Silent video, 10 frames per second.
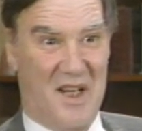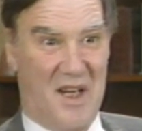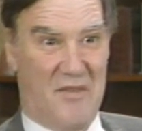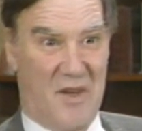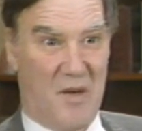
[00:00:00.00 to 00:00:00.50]

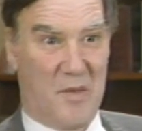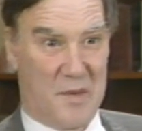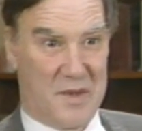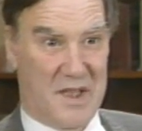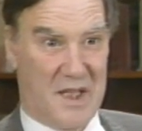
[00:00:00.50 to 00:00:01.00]
of
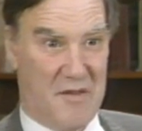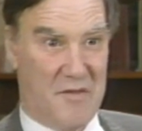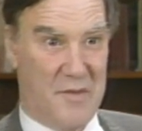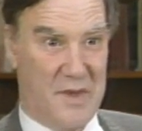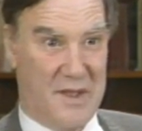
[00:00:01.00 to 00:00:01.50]
armaments that
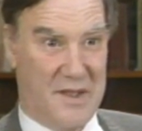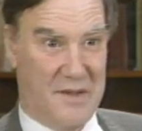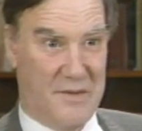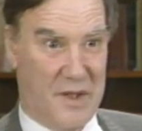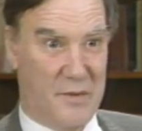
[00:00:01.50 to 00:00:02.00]
have been,
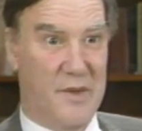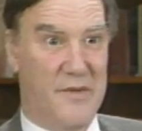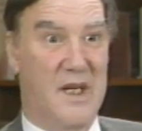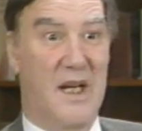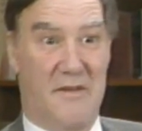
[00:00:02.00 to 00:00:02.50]
that
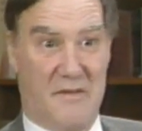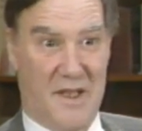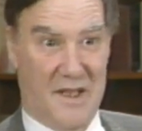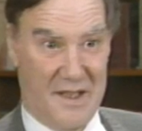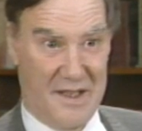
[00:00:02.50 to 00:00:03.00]
we've
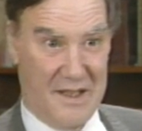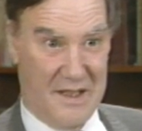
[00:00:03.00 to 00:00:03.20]
arrived at,